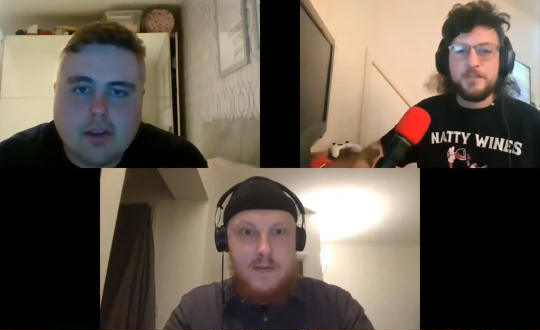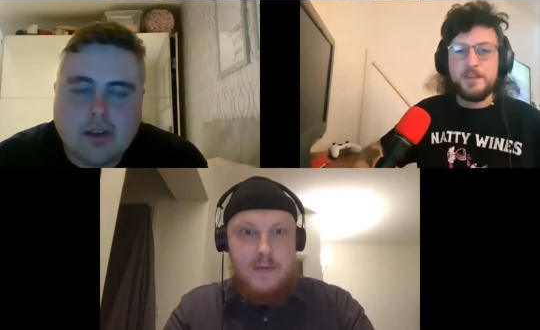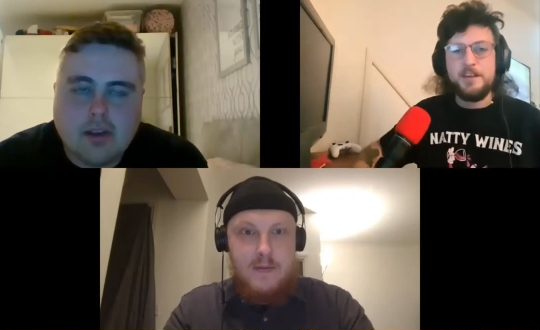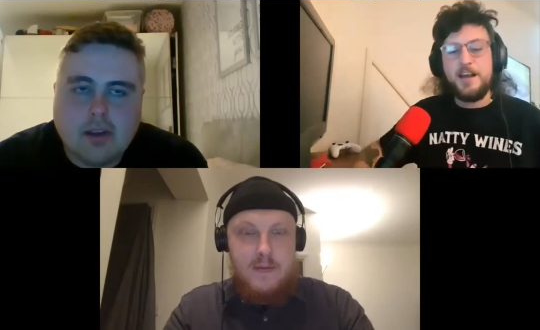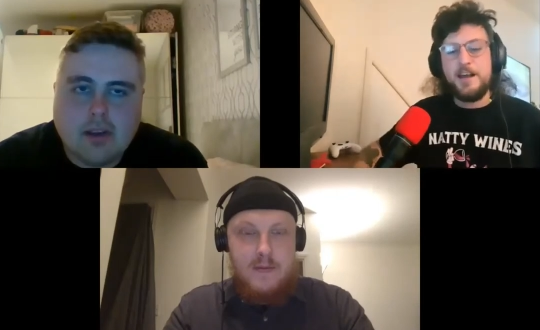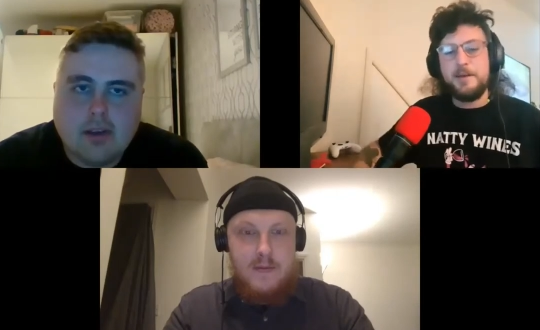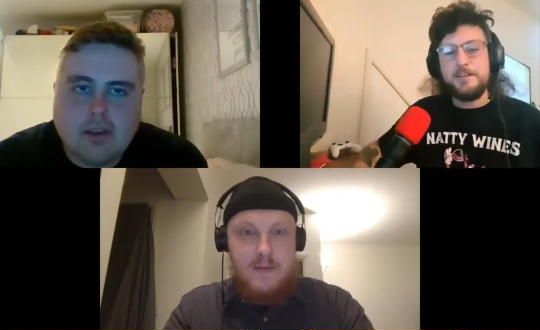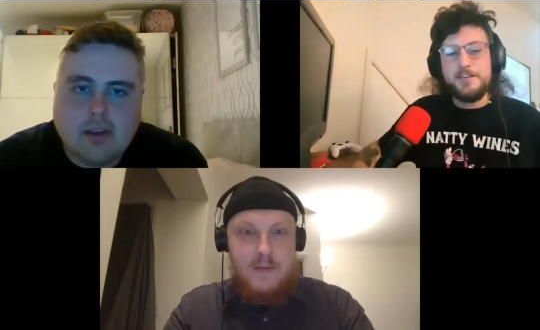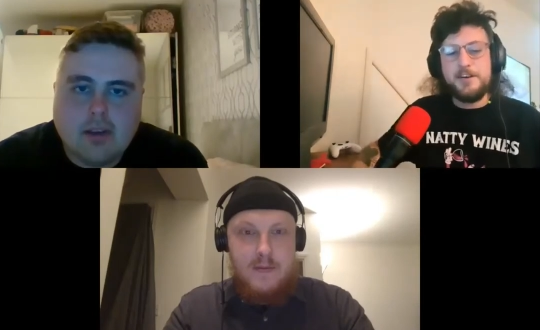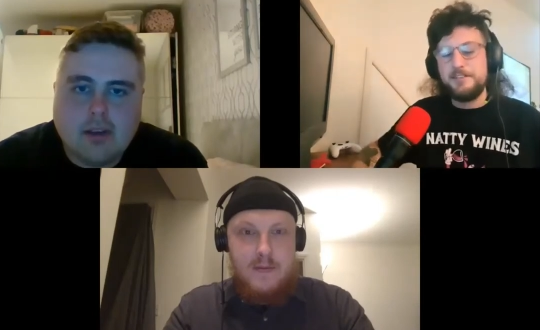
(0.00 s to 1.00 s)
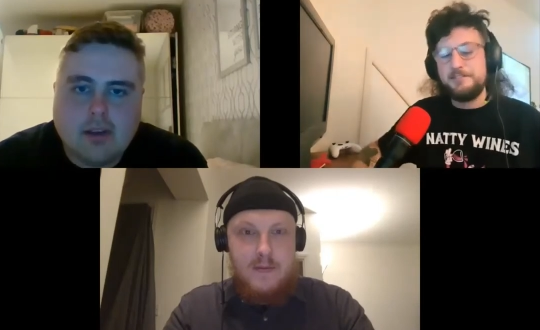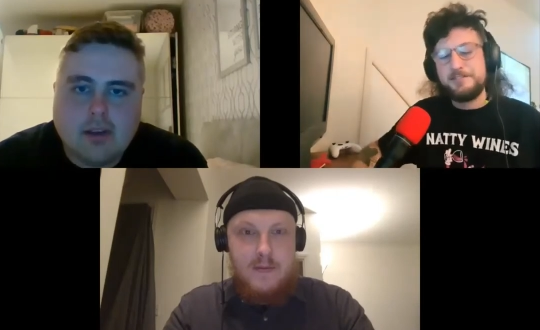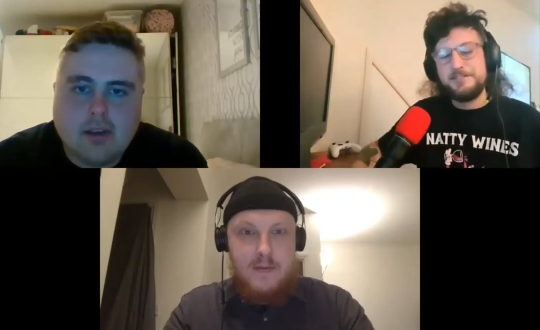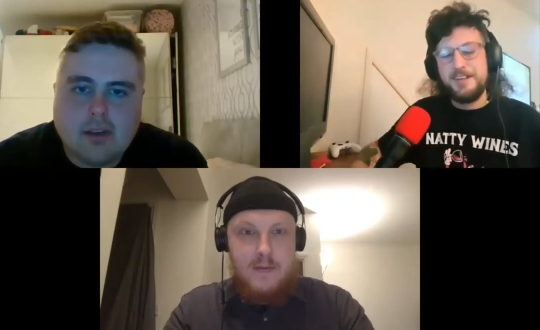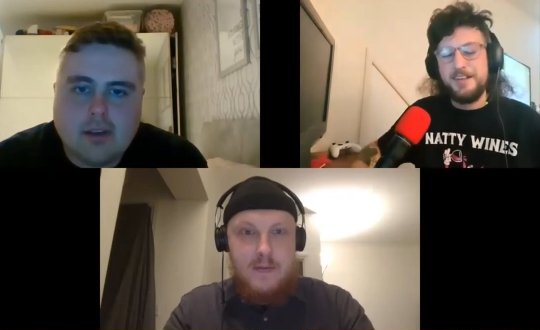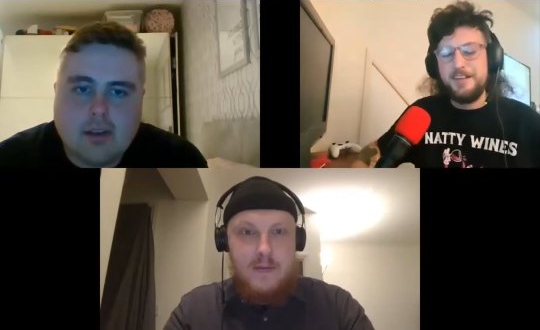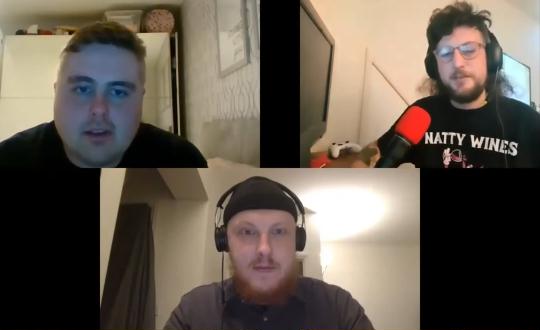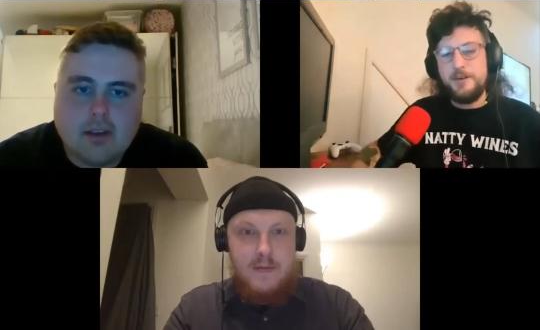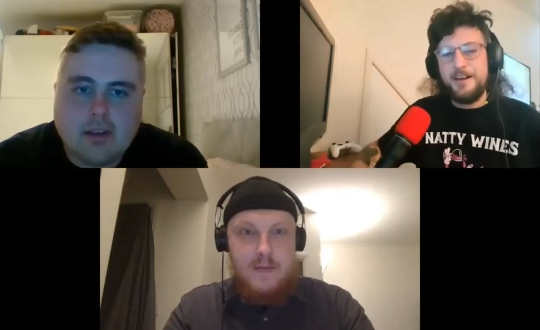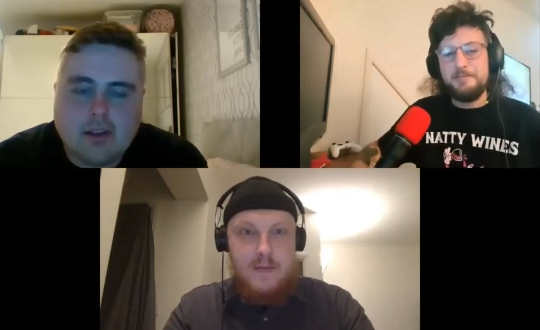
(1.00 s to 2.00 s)
Speaker 1: And I went, Jordan,
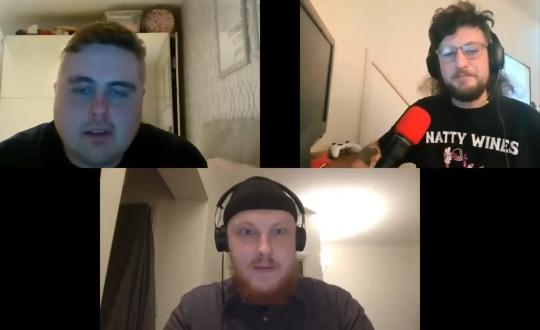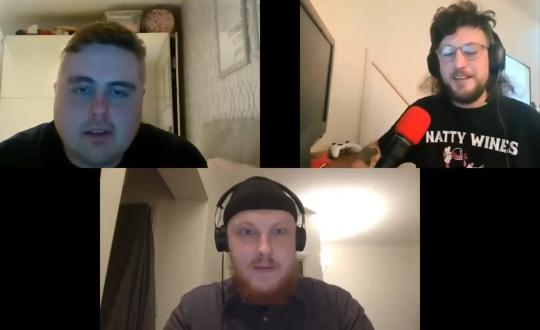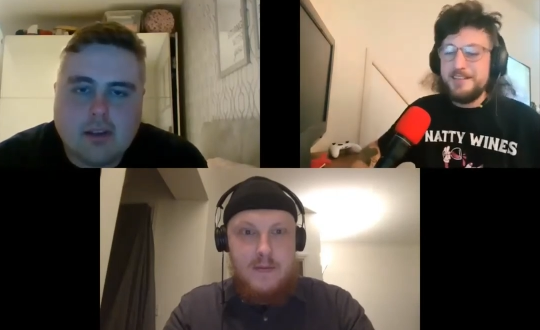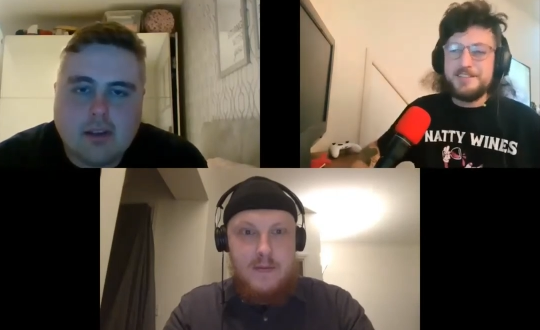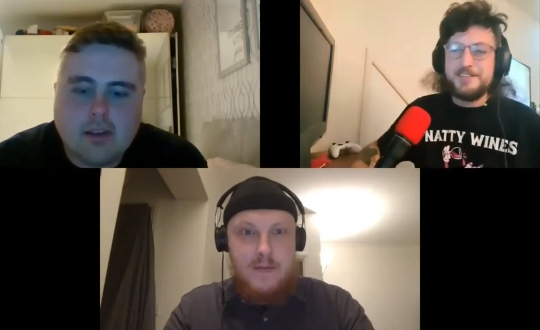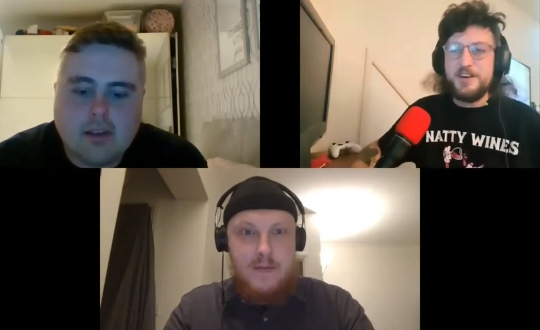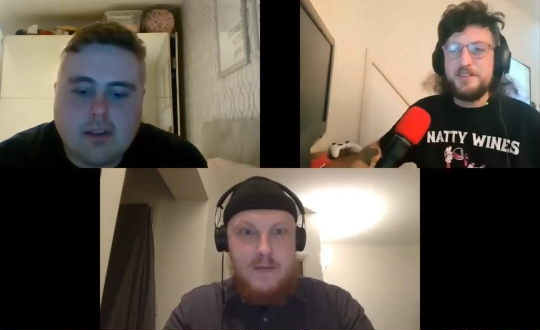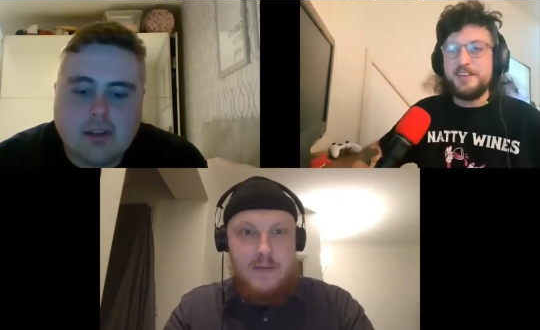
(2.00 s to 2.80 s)
right, is this a travel?